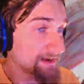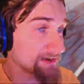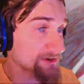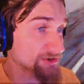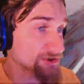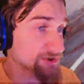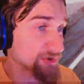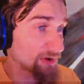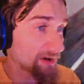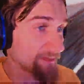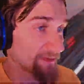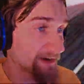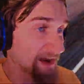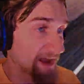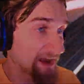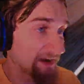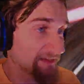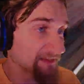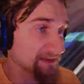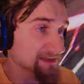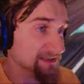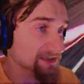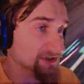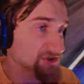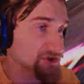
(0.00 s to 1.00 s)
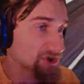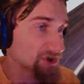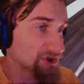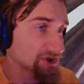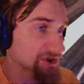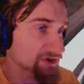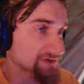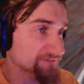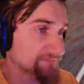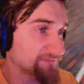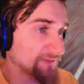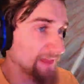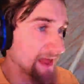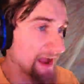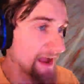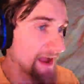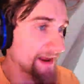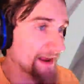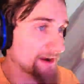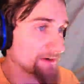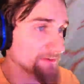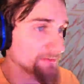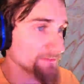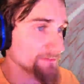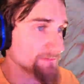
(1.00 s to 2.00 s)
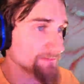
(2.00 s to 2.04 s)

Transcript: enjoyment out of this because you can just flat out